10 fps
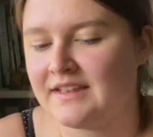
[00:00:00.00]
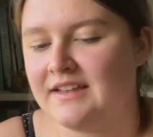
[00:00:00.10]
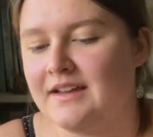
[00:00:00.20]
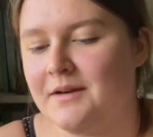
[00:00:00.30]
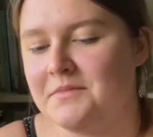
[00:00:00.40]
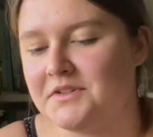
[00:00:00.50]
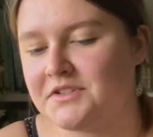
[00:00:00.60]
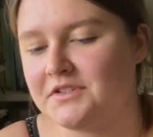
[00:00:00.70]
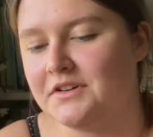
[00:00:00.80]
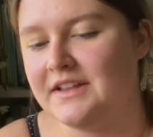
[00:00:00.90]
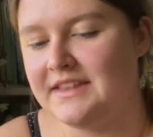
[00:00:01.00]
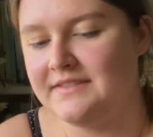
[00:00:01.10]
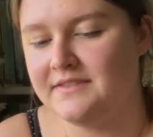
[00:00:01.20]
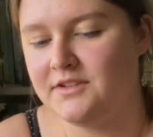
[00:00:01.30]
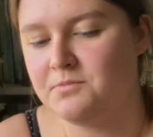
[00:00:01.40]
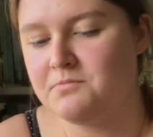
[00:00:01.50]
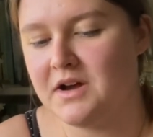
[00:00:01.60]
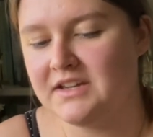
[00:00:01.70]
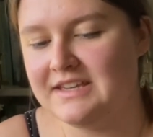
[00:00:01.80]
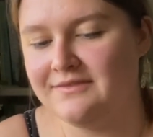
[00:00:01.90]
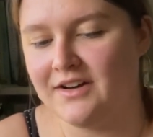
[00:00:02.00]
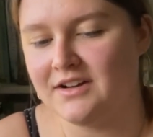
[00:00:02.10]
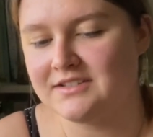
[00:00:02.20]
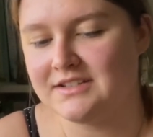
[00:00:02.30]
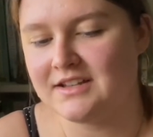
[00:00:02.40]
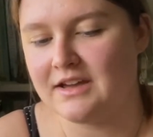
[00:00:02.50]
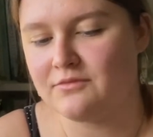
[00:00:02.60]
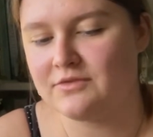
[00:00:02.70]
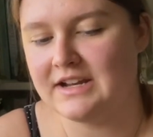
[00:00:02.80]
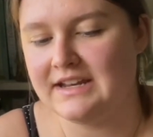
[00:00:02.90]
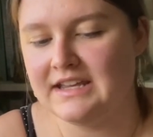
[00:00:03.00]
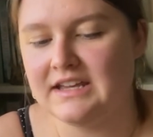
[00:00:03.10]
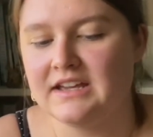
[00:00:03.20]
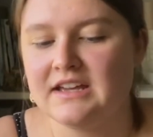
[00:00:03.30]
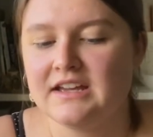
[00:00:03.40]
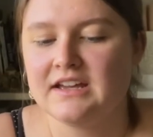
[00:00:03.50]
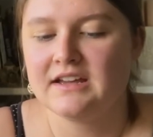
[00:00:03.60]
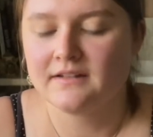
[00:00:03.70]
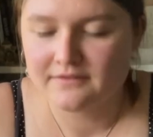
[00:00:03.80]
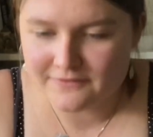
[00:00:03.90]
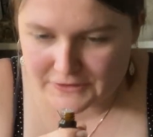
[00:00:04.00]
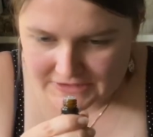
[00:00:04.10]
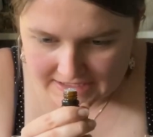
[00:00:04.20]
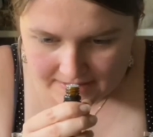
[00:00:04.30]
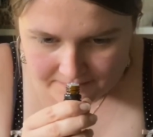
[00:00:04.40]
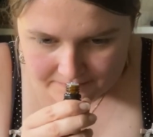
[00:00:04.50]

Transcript: I'm not sure. And then Monkey Farts is like really fruity.